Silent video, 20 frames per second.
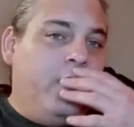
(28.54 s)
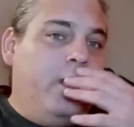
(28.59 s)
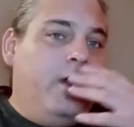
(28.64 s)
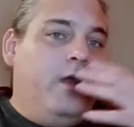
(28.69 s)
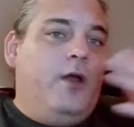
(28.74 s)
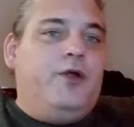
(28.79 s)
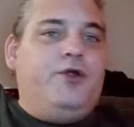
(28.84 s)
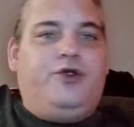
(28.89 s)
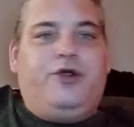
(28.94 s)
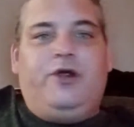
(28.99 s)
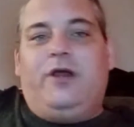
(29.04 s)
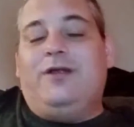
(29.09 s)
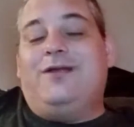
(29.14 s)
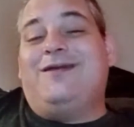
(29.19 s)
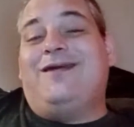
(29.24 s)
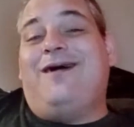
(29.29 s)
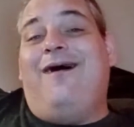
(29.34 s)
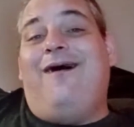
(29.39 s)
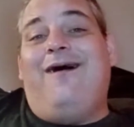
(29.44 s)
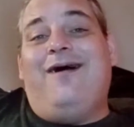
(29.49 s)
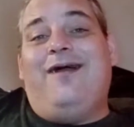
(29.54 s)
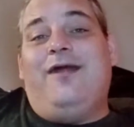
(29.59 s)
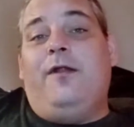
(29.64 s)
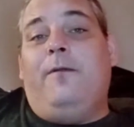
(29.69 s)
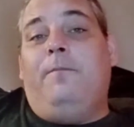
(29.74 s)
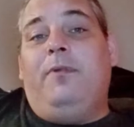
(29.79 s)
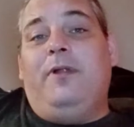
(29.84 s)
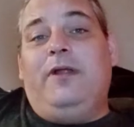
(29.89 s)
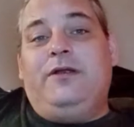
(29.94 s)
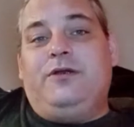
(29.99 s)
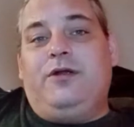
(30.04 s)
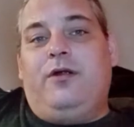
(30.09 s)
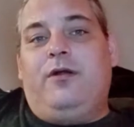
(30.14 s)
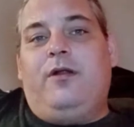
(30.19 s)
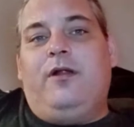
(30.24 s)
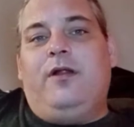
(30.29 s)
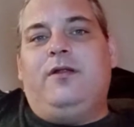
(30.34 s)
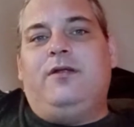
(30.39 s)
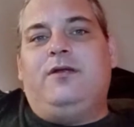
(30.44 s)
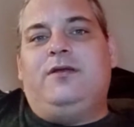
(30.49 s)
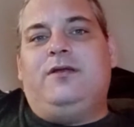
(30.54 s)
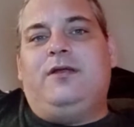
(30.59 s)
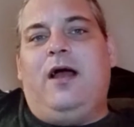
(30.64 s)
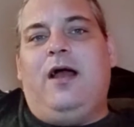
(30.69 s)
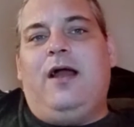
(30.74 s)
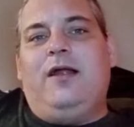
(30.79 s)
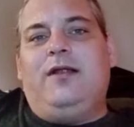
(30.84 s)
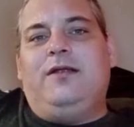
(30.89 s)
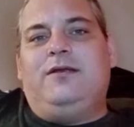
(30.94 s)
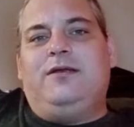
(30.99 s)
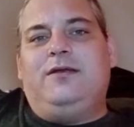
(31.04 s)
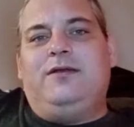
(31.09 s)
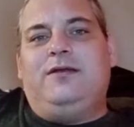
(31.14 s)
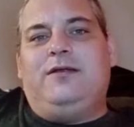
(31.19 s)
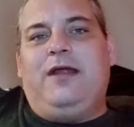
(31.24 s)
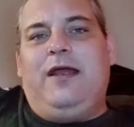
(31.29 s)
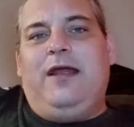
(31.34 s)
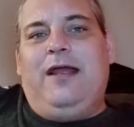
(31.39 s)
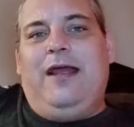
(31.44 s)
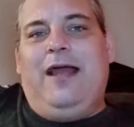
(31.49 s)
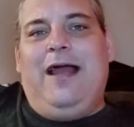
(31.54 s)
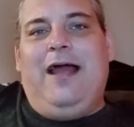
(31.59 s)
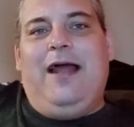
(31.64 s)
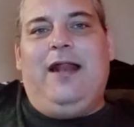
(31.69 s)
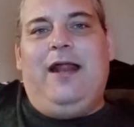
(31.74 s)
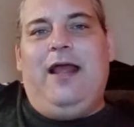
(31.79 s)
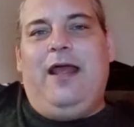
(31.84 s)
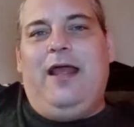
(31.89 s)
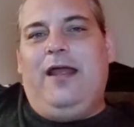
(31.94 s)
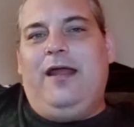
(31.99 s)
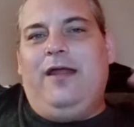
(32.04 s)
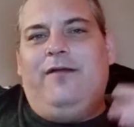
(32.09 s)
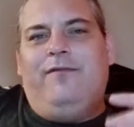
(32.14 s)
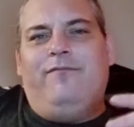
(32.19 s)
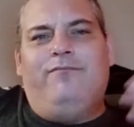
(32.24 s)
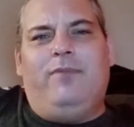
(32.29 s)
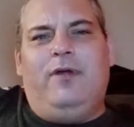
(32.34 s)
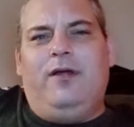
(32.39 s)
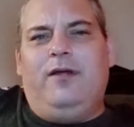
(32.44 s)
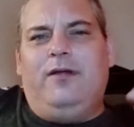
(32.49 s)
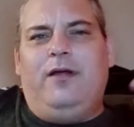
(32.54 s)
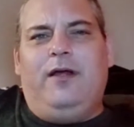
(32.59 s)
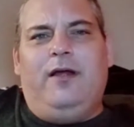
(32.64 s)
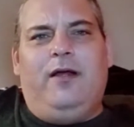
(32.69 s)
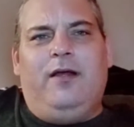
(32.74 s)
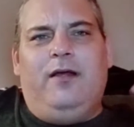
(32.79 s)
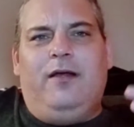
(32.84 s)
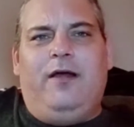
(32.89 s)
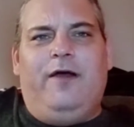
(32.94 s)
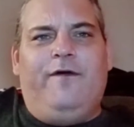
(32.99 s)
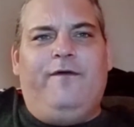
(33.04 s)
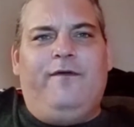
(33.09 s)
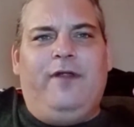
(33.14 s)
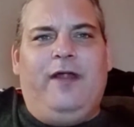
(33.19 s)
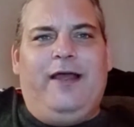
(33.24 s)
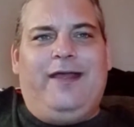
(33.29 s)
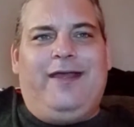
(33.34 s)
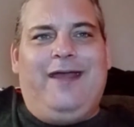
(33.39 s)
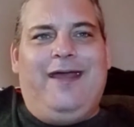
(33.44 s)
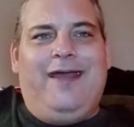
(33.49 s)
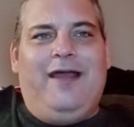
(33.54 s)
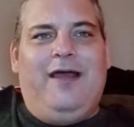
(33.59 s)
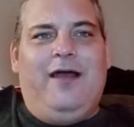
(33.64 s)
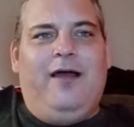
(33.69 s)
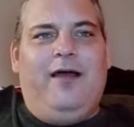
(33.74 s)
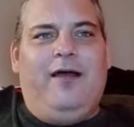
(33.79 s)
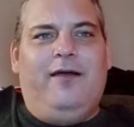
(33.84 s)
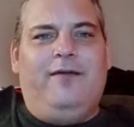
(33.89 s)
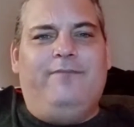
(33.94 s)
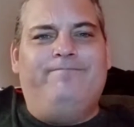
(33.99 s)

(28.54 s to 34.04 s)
she gets caught in a blizzard and decides to stay at a, a, a, like a,